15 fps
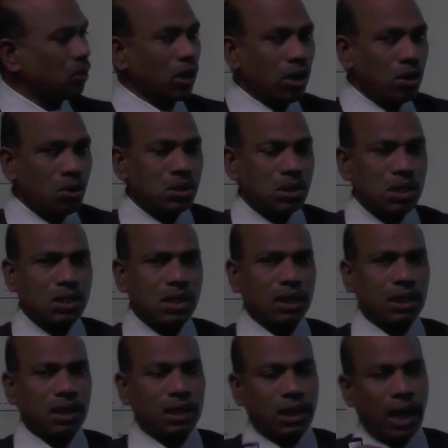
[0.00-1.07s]
reduces
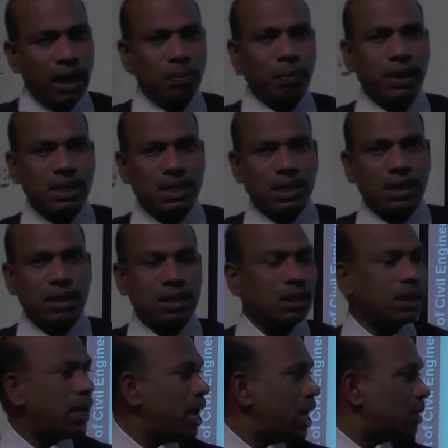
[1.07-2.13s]
at 10%.
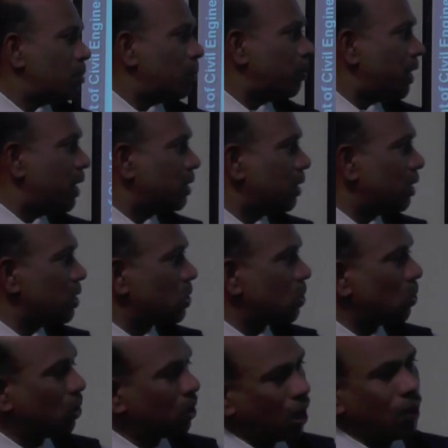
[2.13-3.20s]
The AET by PET
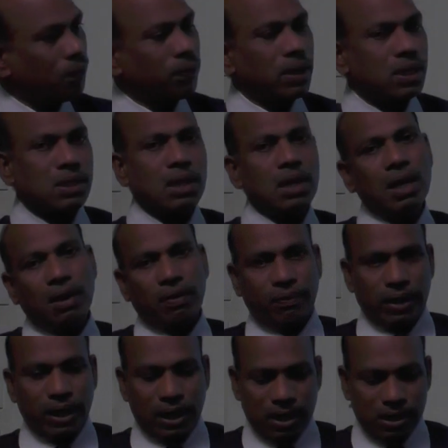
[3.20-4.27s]
ratio graph is
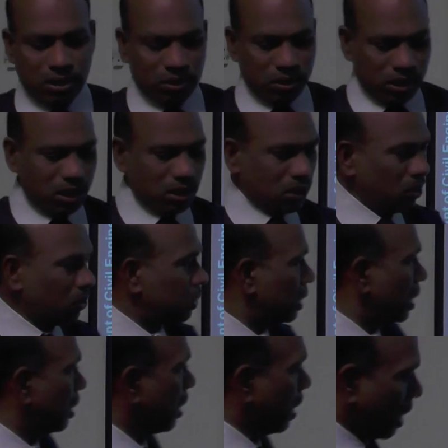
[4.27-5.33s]
varies. Just you
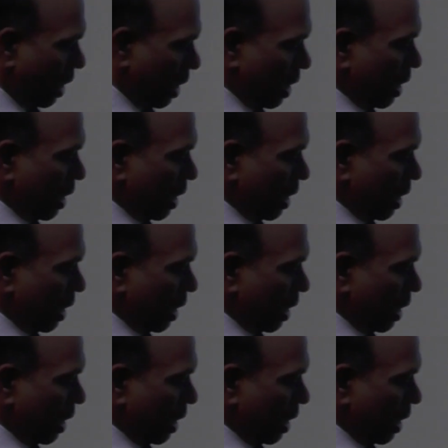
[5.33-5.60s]
see the